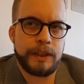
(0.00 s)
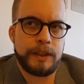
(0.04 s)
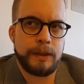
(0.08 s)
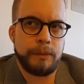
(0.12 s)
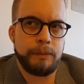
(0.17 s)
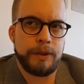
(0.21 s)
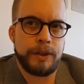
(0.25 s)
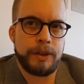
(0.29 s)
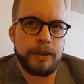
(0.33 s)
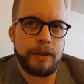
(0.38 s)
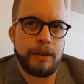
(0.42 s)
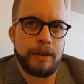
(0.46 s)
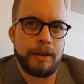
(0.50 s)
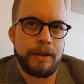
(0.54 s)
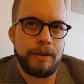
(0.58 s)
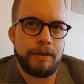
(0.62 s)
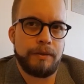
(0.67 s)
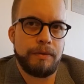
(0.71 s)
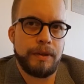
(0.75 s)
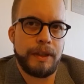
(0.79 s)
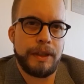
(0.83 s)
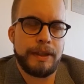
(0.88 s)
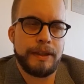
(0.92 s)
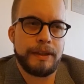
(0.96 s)
some
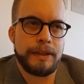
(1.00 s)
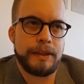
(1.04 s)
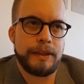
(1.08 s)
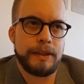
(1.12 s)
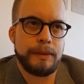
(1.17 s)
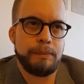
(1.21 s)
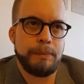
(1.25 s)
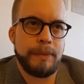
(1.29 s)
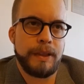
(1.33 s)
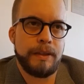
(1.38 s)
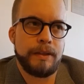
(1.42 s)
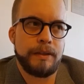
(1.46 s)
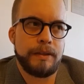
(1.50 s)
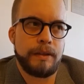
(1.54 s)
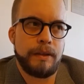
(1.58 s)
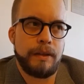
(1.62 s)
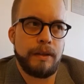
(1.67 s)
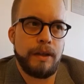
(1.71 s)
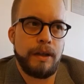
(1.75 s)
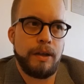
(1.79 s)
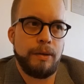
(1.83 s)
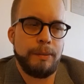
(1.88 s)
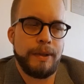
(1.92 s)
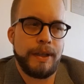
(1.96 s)
charcuteries, bit of
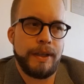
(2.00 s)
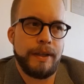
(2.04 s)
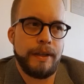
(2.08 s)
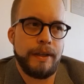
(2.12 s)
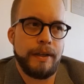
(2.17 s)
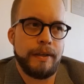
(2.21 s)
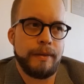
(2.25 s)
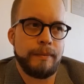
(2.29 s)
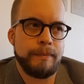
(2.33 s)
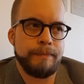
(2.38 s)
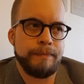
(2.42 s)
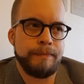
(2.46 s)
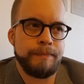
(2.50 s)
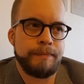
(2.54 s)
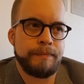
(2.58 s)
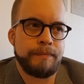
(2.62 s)
salami there.